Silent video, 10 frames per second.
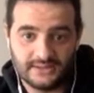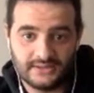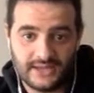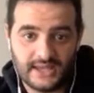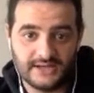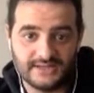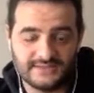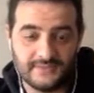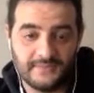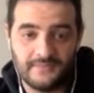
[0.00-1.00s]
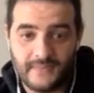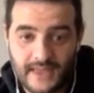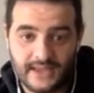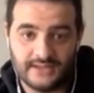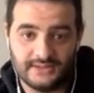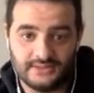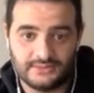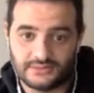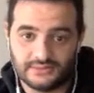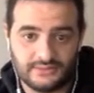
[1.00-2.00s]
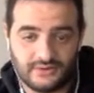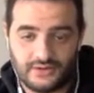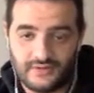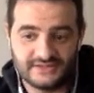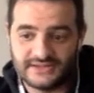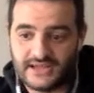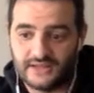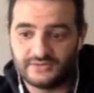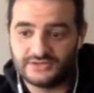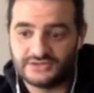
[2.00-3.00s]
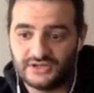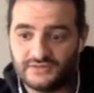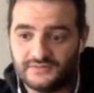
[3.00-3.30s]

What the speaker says: Cannon is the man. All that salary saved.